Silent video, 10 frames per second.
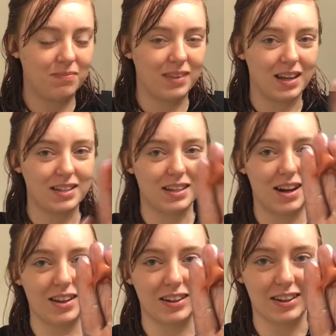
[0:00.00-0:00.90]
That's the
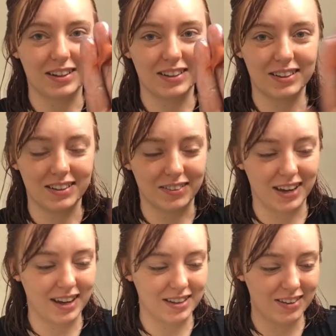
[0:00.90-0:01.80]
color.
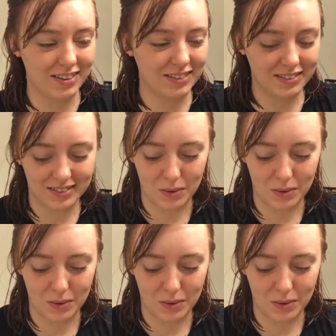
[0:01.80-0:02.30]
Okay, y'all?